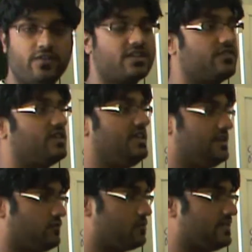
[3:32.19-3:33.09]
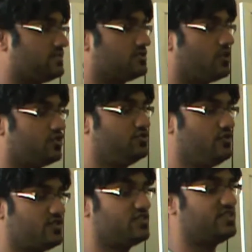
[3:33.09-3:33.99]
figured out the key influencers, got
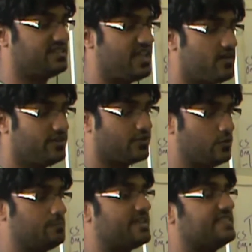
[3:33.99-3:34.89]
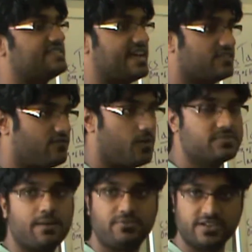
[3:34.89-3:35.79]
students to sit down in groups and sign the
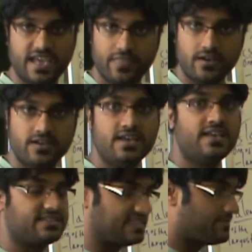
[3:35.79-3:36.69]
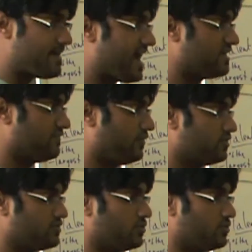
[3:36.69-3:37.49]
forms up together, send them back and forth.